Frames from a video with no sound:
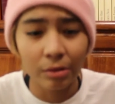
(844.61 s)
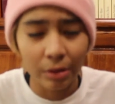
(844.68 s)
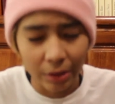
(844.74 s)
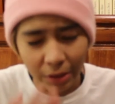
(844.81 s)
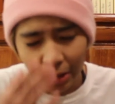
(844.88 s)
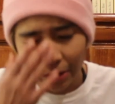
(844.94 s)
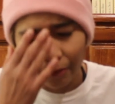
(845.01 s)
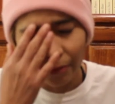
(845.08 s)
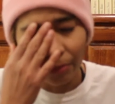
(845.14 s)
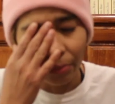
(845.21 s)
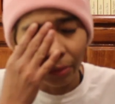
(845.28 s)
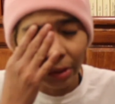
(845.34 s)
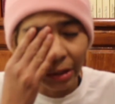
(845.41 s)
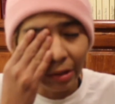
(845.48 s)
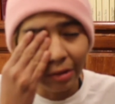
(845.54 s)
I couldn't even
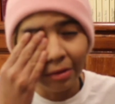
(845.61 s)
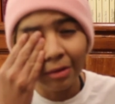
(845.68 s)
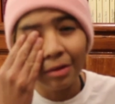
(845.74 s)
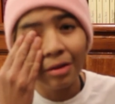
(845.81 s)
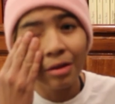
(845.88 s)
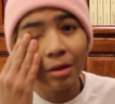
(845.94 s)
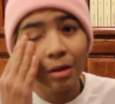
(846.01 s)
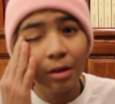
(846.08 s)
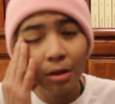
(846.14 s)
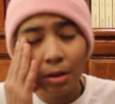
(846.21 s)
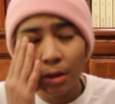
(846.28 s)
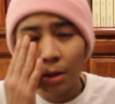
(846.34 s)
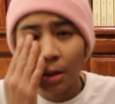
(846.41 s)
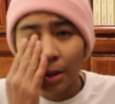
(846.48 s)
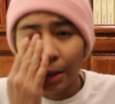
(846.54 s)
breathe.
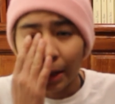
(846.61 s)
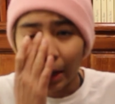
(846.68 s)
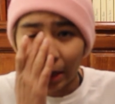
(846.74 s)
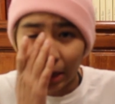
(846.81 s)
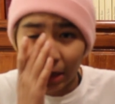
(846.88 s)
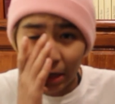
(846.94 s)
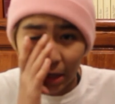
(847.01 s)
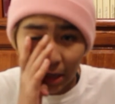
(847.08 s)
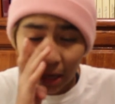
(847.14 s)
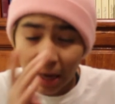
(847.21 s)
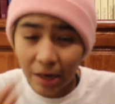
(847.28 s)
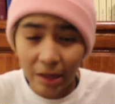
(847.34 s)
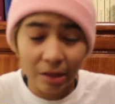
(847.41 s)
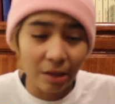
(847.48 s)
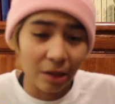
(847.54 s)
Like, I couldn't eat
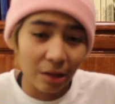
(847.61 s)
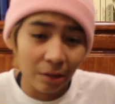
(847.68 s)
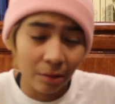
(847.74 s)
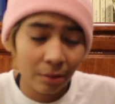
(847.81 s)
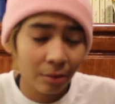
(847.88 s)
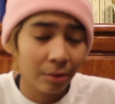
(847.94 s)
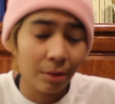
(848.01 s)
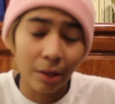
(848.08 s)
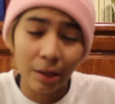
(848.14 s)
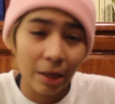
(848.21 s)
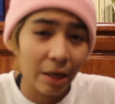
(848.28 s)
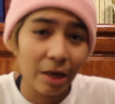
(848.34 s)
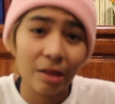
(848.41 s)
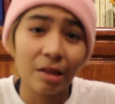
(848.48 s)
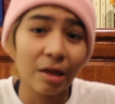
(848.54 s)
anything. Like,
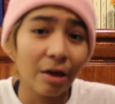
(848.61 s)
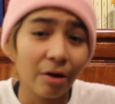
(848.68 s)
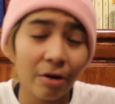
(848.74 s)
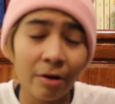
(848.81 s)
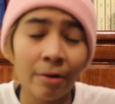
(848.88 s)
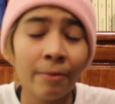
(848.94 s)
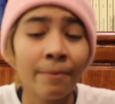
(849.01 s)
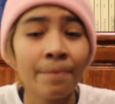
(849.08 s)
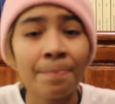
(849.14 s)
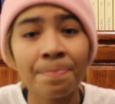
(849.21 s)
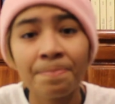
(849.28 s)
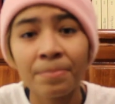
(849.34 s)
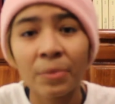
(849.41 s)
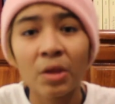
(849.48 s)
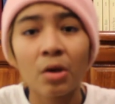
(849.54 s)
anything at all.
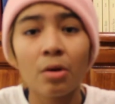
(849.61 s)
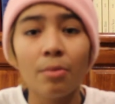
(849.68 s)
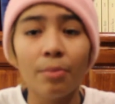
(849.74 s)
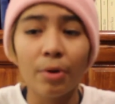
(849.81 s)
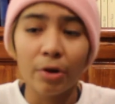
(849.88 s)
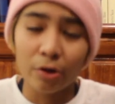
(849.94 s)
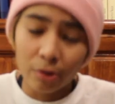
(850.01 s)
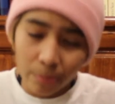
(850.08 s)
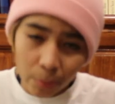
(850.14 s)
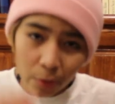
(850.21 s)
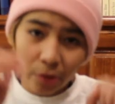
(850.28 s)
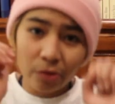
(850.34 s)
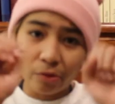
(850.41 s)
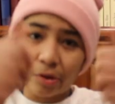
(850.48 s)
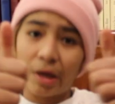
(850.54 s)
But your
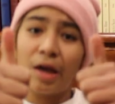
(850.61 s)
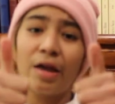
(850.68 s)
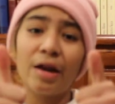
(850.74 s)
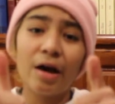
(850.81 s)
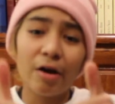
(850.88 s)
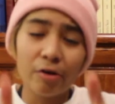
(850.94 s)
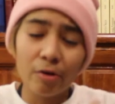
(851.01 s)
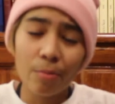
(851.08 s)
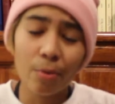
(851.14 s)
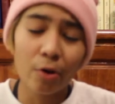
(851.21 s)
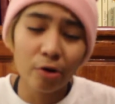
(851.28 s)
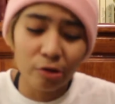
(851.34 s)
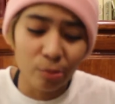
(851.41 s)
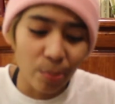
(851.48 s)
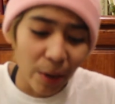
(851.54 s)
boy's okay now. Your
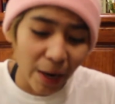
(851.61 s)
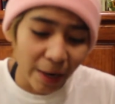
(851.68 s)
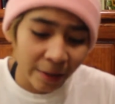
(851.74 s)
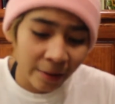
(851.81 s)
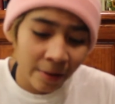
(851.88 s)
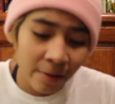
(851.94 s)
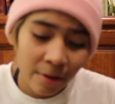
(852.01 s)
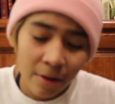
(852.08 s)
boy's back.